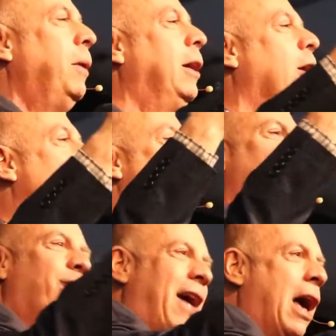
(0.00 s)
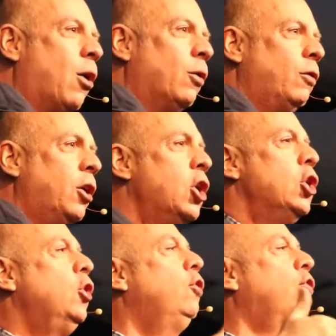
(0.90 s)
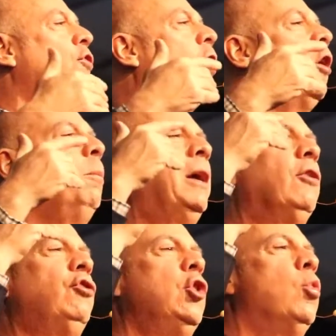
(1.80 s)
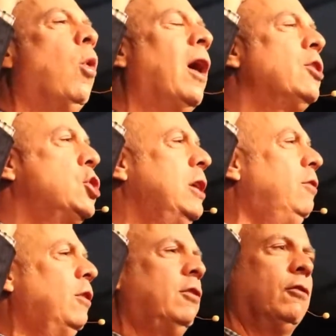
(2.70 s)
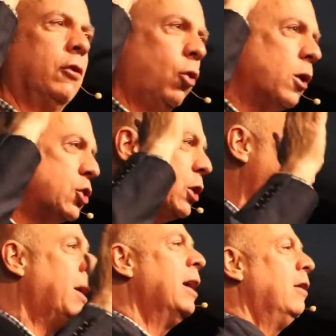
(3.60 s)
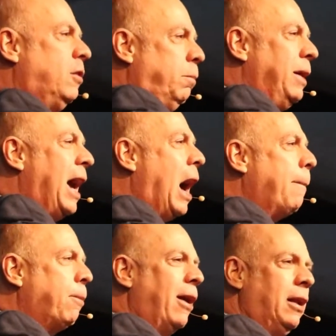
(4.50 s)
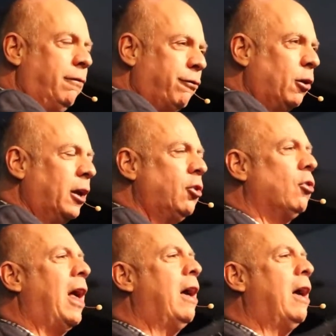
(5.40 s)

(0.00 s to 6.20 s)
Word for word: because you're found. You struggle because you want Jesus' Lordship to be operating fully in your